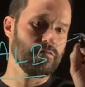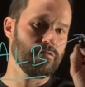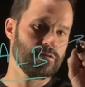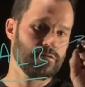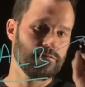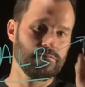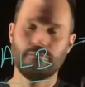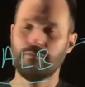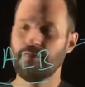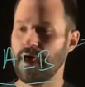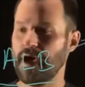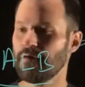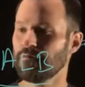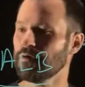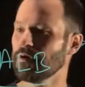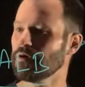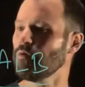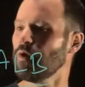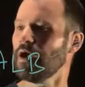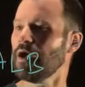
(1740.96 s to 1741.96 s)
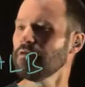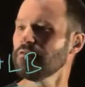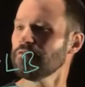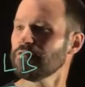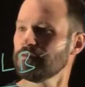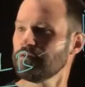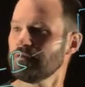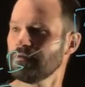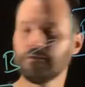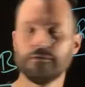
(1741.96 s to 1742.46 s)
that request
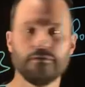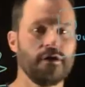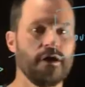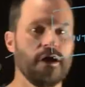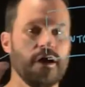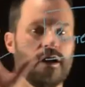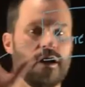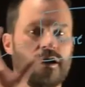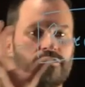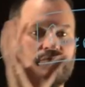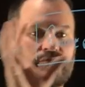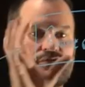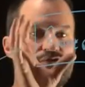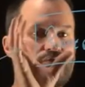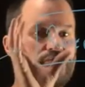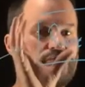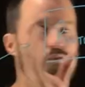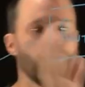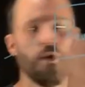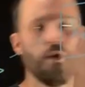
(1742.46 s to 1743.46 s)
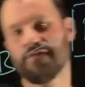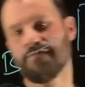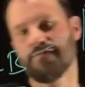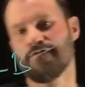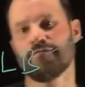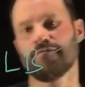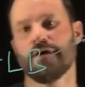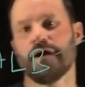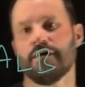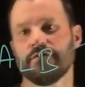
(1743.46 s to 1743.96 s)
to one of the
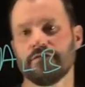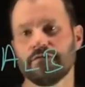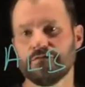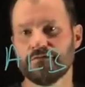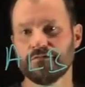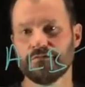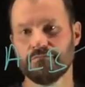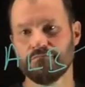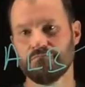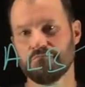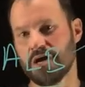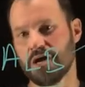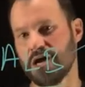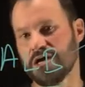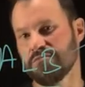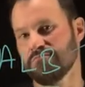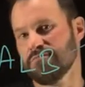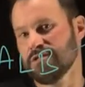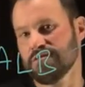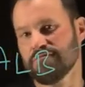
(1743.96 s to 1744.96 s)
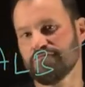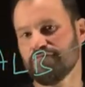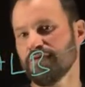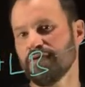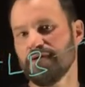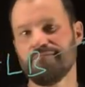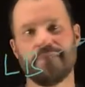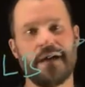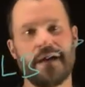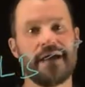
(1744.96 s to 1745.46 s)
routers. It doesn't really
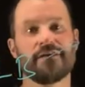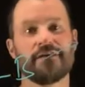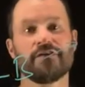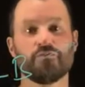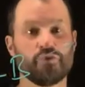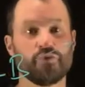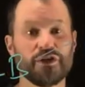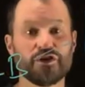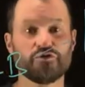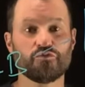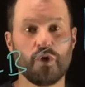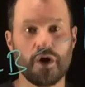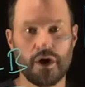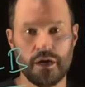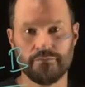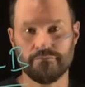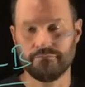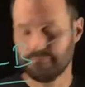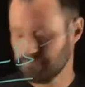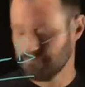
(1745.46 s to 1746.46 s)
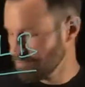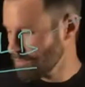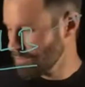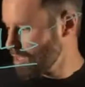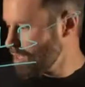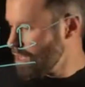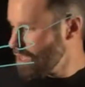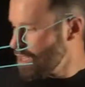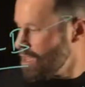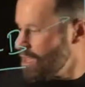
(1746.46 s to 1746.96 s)
matter which one.
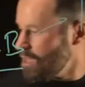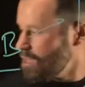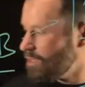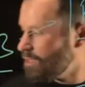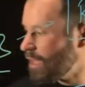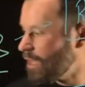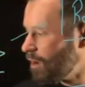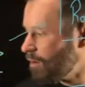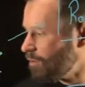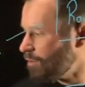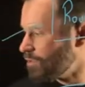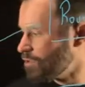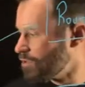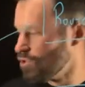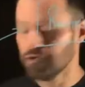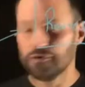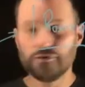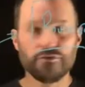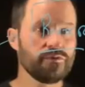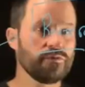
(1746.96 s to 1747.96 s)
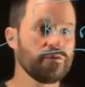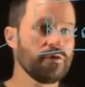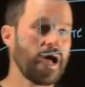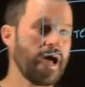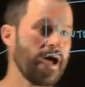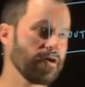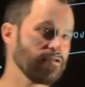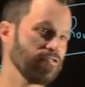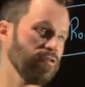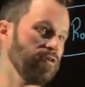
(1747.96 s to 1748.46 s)
Now you
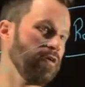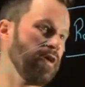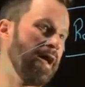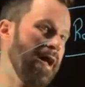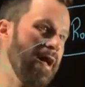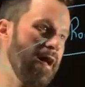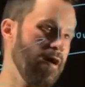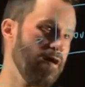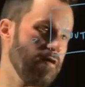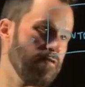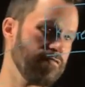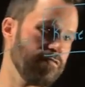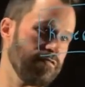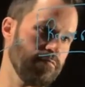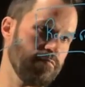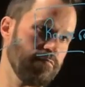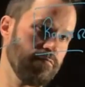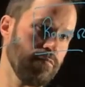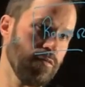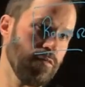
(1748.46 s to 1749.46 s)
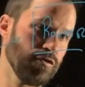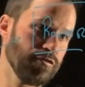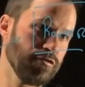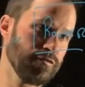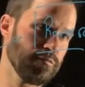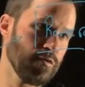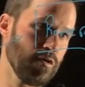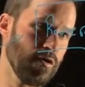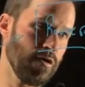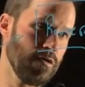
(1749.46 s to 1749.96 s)
actually have
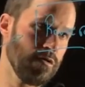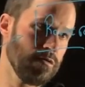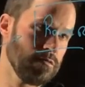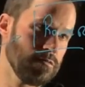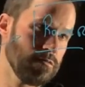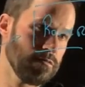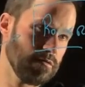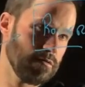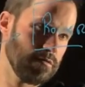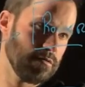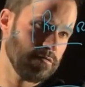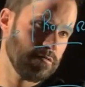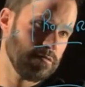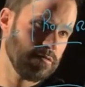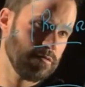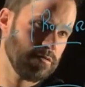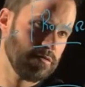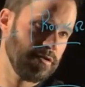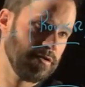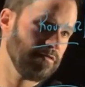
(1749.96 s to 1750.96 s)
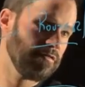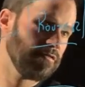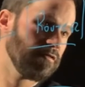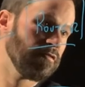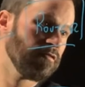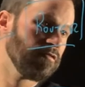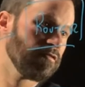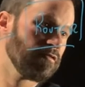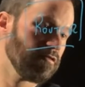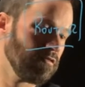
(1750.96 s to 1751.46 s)
multiple
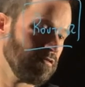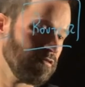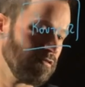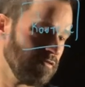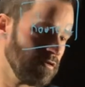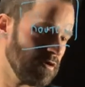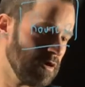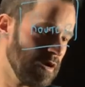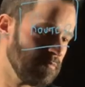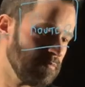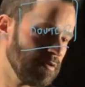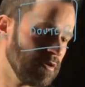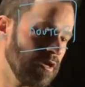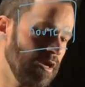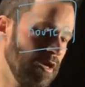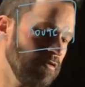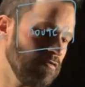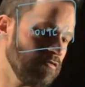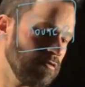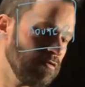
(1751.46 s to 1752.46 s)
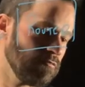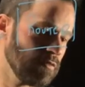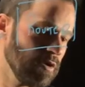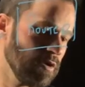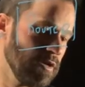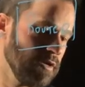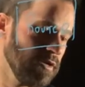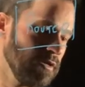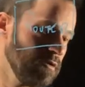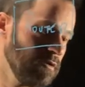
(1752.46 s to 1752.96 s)
instances of your application
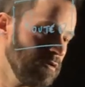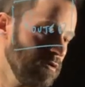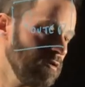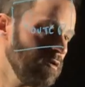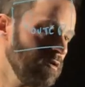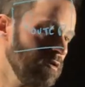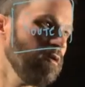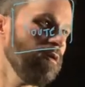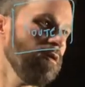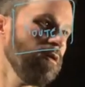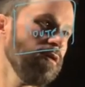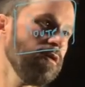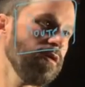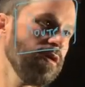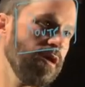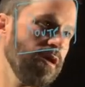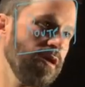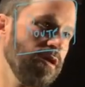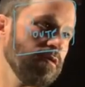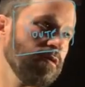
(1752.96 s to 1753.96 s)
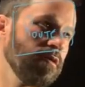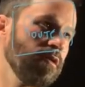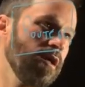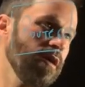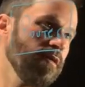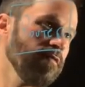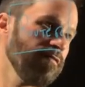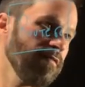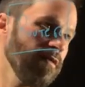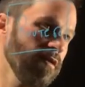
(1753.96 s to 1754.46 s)
running in
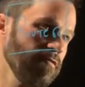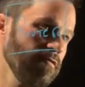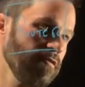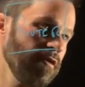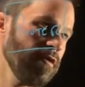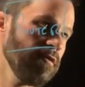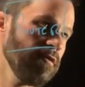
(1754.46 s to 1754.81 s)
Cloud Foundry.